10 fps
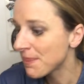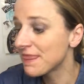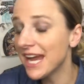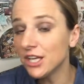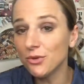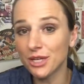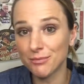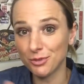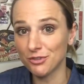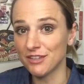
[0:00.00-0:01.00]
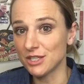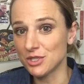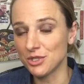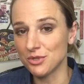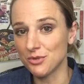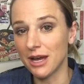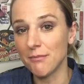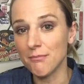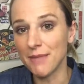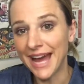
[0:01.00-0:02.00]
Then you can move into
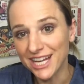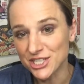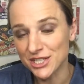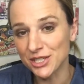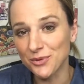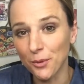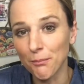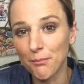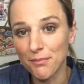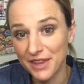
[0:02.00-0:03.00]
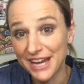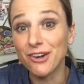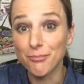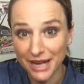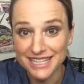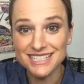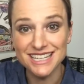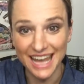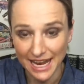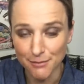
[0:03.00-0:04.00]
imagining their best
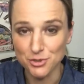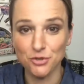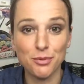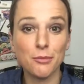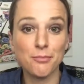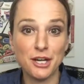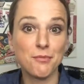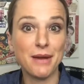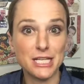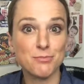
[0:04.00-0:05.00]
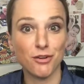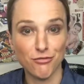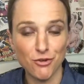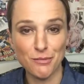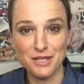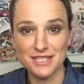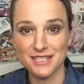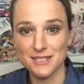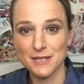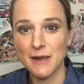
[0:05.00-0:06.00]
games or their best
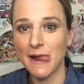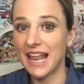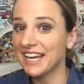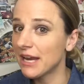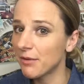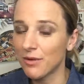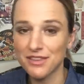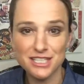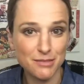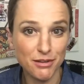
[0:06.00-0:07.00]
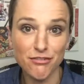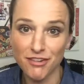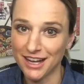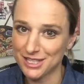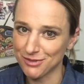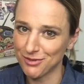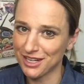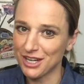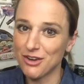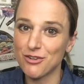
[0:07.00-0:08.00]
performances. And again, we want this to be fun. So we want
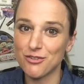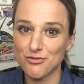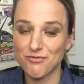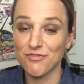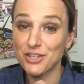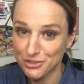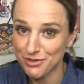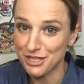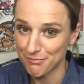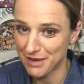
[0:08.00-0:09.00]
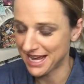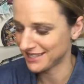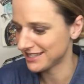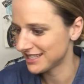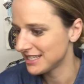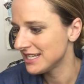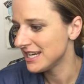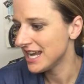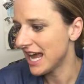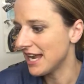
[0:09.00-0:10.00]
to go first with their best
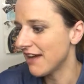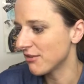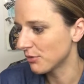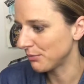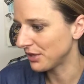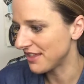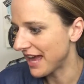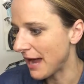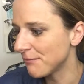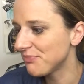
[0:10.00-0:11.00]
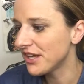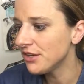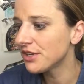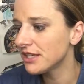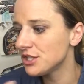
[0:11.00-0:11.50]
and have them replay that. Then you can